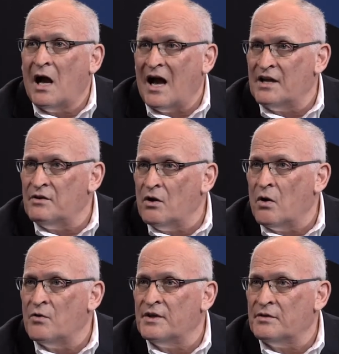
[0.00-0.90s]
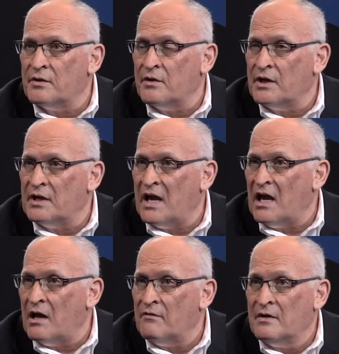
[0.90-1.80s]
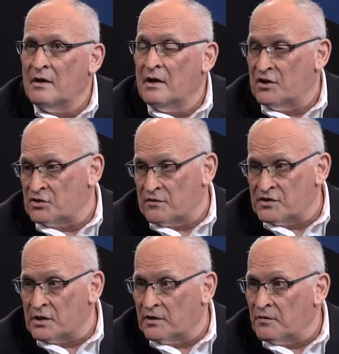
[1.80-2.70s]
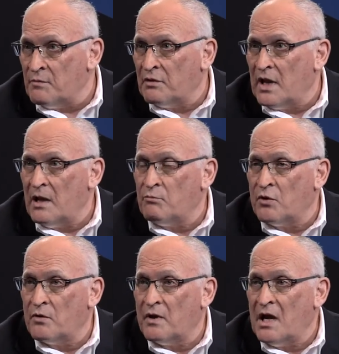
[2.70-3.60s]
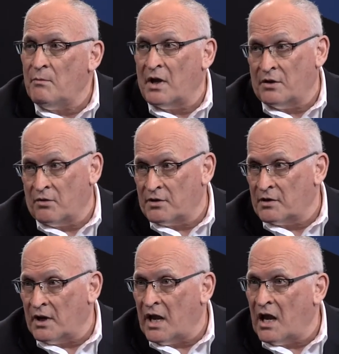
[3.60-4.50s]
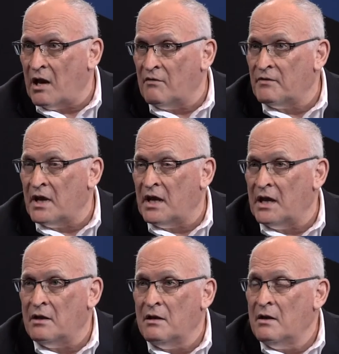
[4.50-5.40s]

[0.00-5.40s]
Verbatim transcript: I know that they're going to have a service delivery program. I know they're going to have a